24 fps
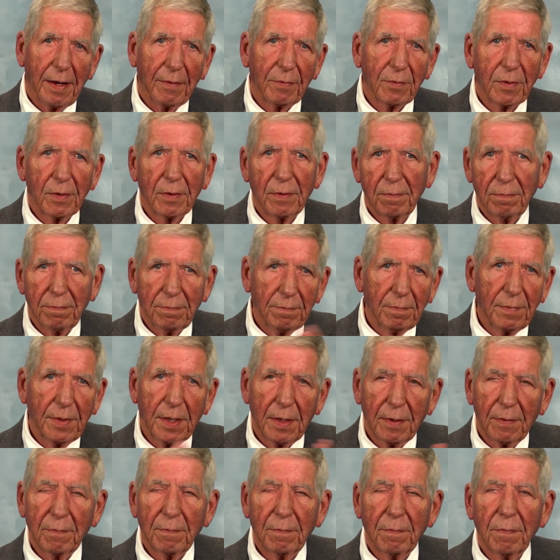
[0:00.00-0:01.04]
After, you
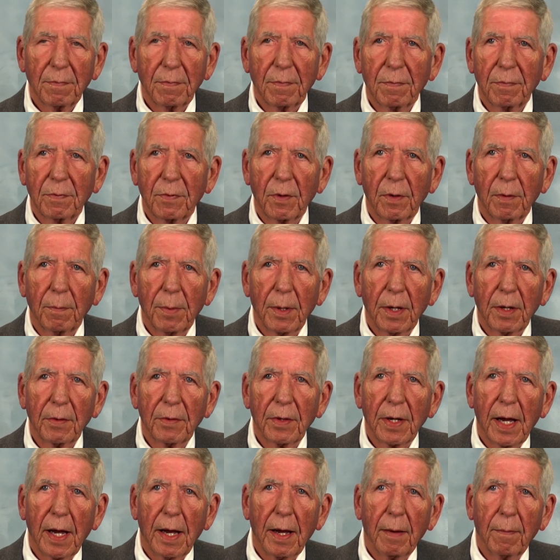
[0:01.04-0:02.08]
know, certain period of
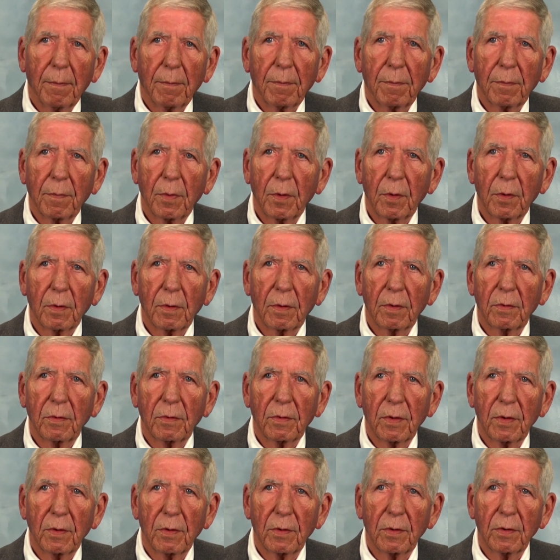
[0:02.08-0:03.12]
time, you're
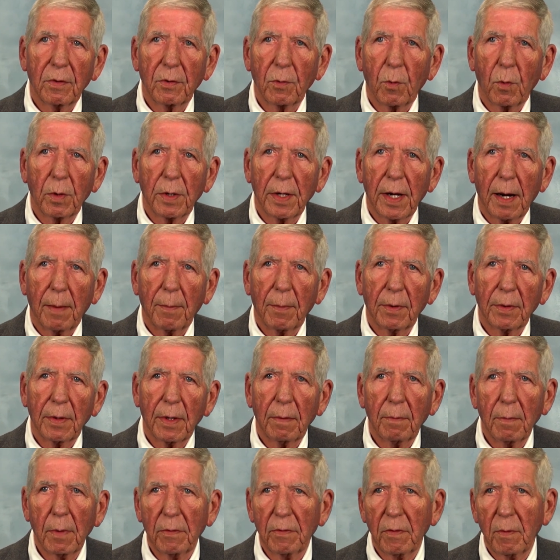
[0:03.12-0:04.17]
considered a short timer.
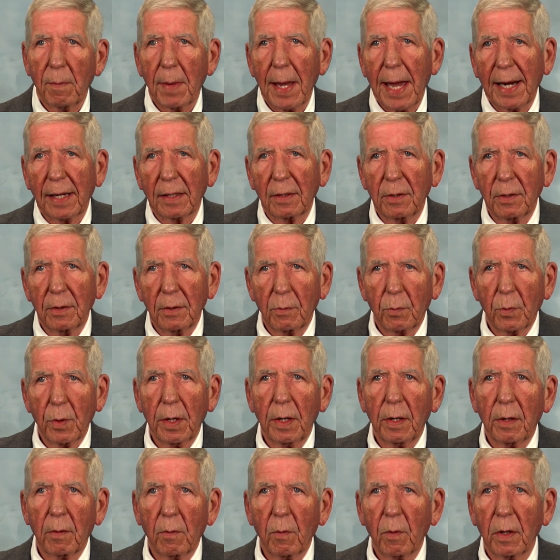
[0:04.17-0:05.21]
They move you back to the
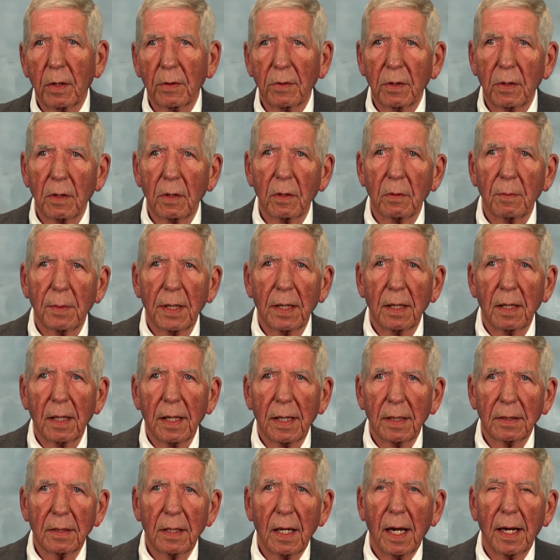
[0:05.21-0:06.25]
rear where it's a little bit
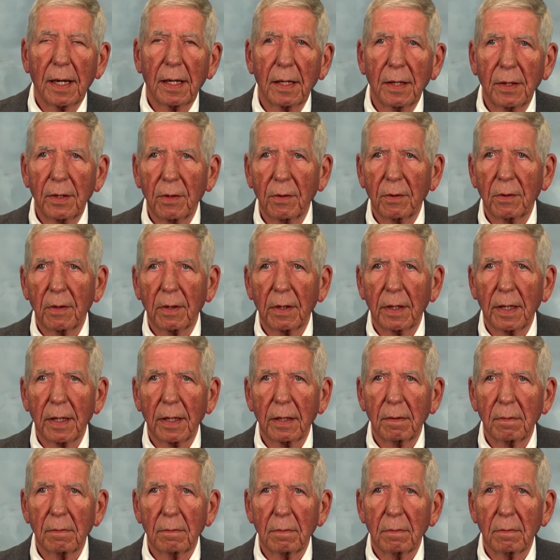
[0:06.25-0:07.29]
less likely you're going to
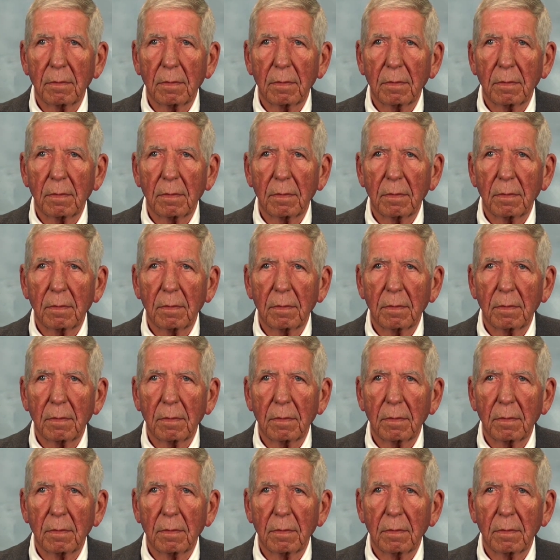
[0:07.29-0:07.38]
get